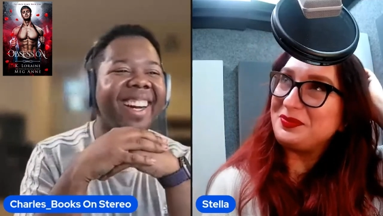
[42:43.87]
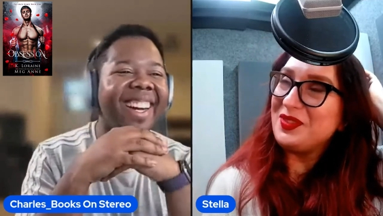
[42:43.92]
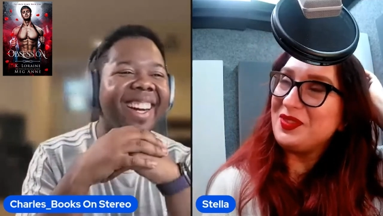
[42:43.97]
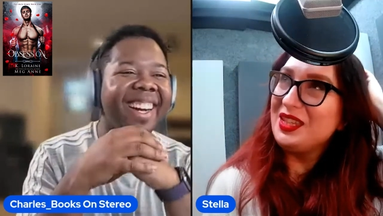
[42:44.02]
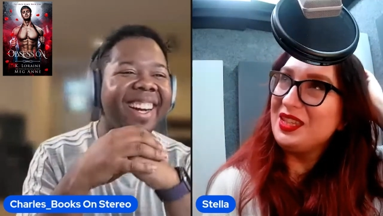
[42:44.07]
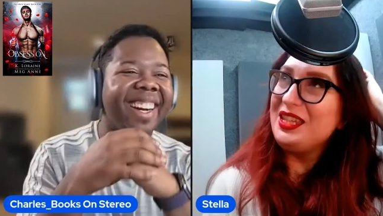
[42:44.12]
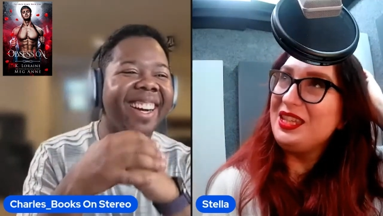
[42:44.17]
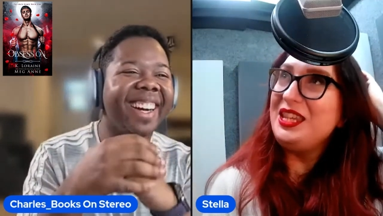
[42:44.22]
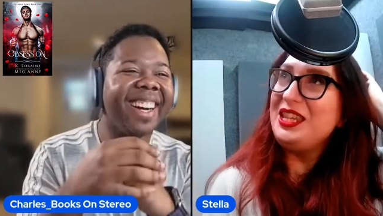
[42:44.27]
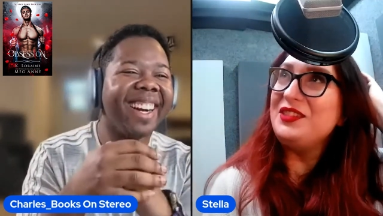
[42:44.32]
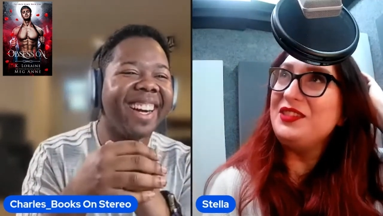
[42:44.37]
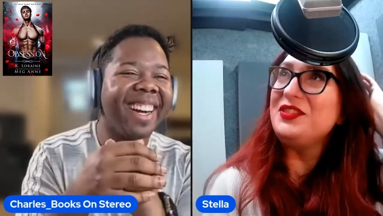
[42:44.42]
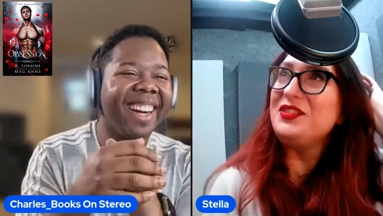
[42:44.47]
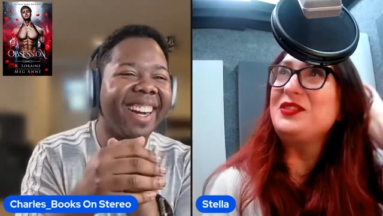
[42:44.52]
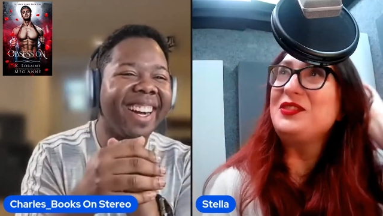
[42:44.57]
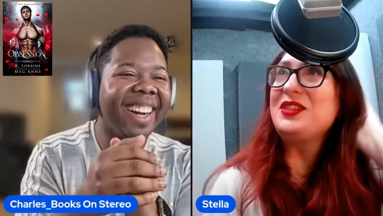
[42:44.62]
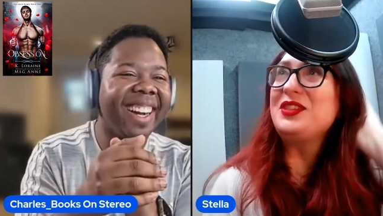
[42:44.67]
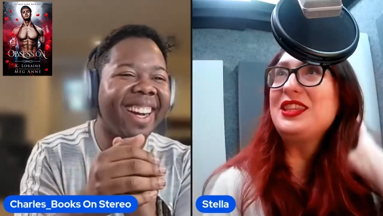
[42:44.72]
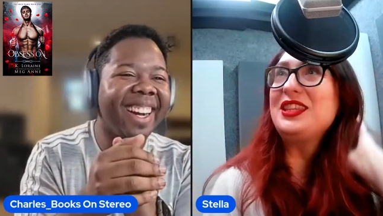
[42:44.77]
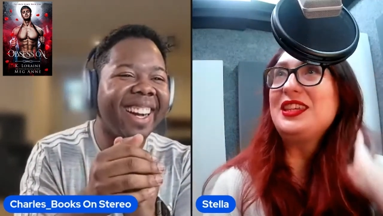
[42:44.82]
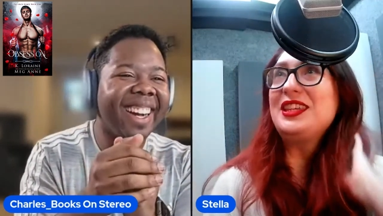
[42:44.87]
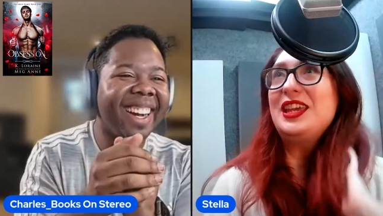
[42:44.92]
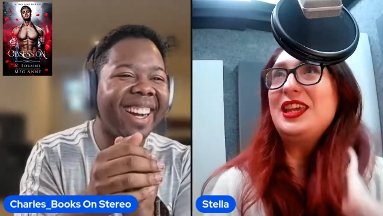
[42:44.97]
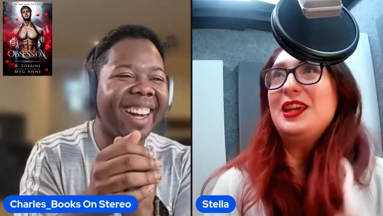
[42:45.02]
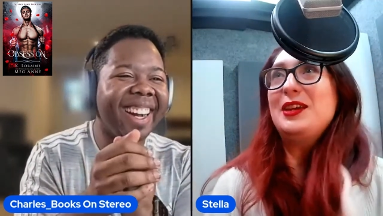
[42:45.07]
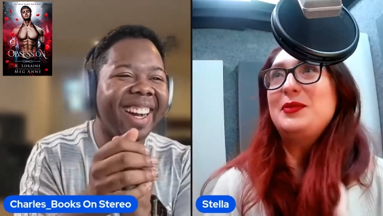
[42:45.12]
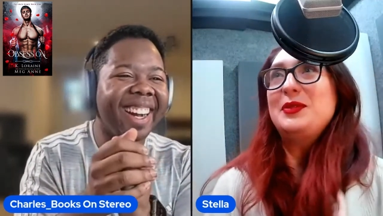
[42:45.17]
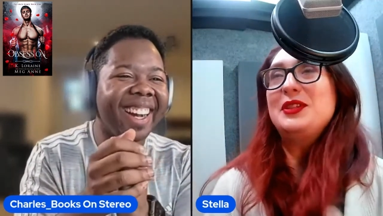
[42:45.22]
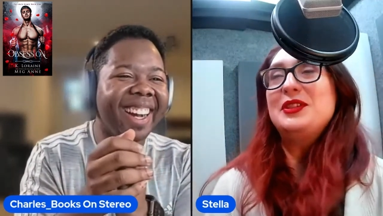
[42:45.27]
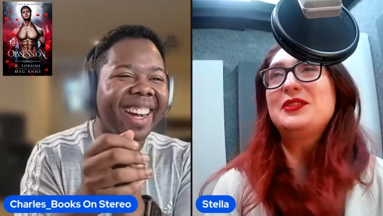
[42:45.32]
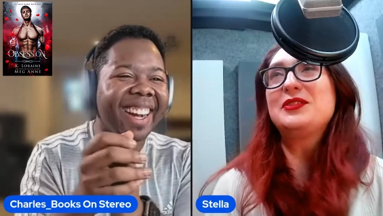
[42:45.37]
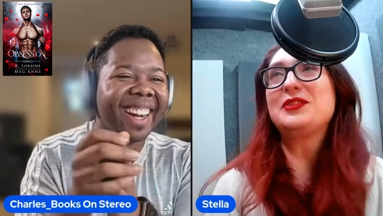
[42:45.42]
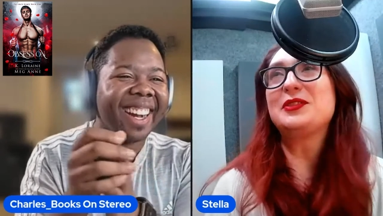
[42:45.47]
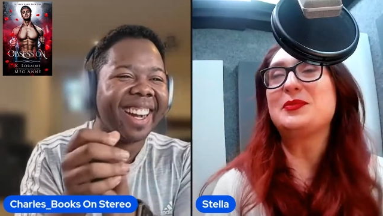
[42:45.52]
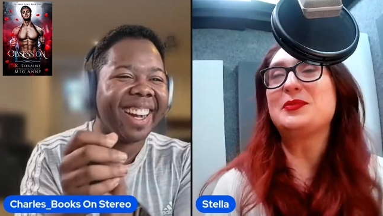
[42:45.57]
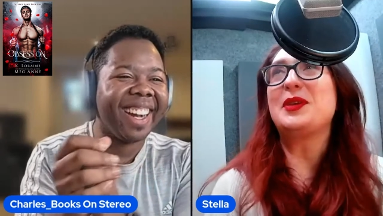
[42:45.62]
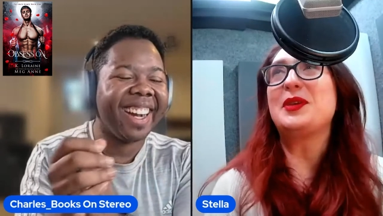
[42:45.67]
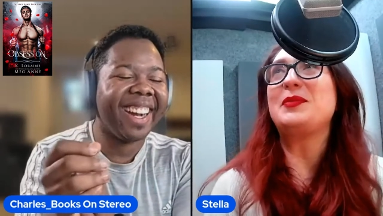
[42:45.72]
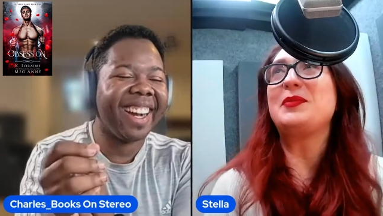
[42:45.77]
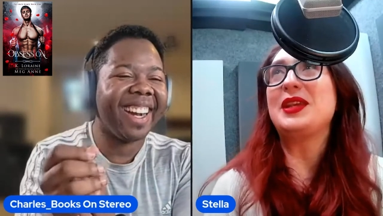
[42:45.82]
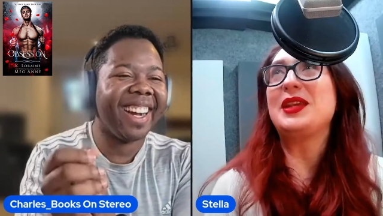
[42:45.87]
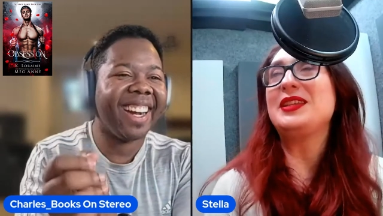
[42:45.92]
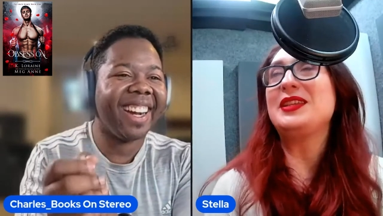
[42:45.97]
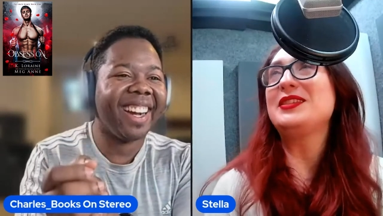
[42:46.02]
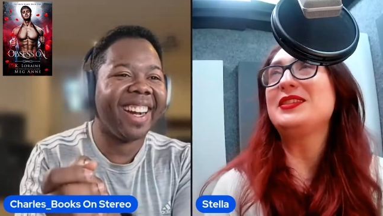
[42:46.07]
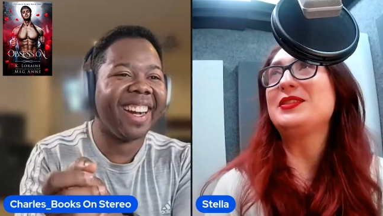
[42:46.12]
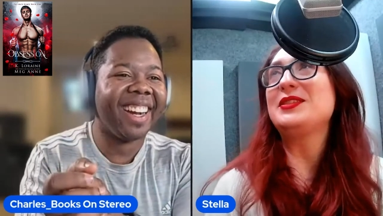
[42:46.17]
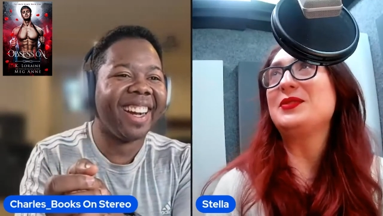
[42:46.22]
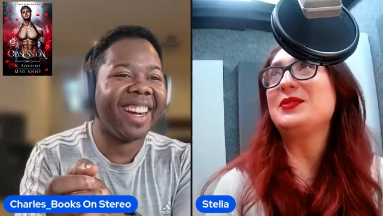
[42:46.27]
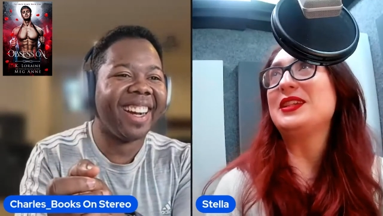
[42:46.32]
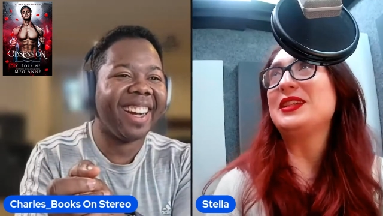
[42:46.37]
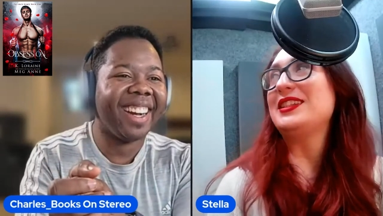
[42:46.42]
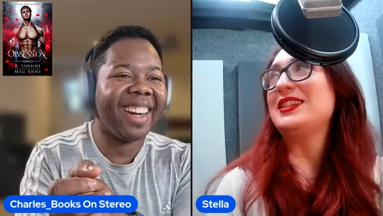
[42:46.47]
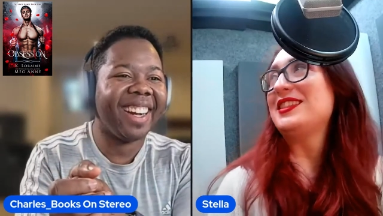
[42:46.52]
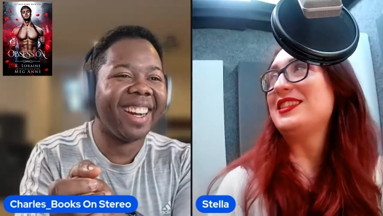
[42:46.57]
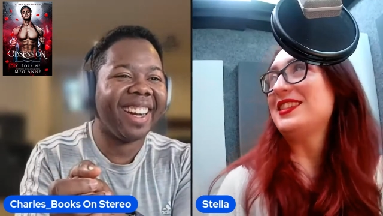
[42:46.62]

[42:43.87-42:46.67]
Speaker 1: Even with a cameo from my main squeeze.